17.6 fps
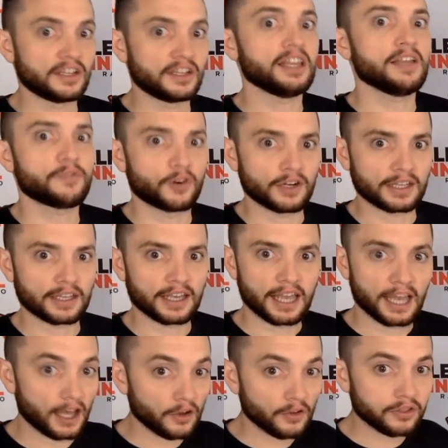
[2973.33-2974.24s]

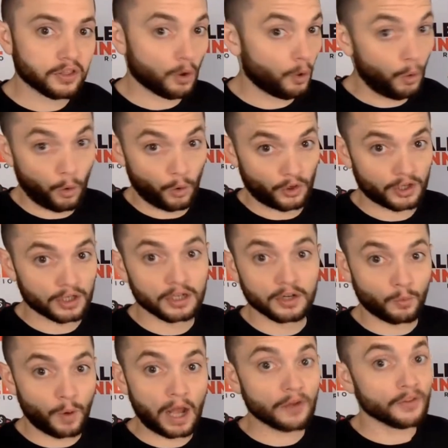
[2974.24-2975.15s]
delivering health
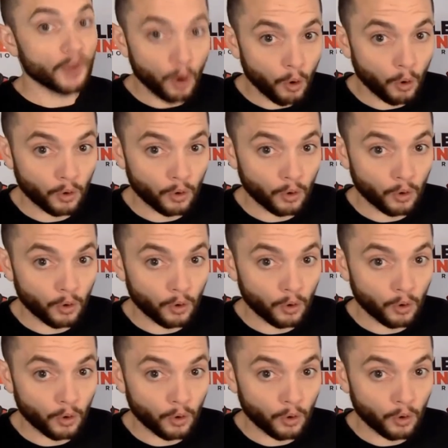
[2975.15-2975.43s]
or wealth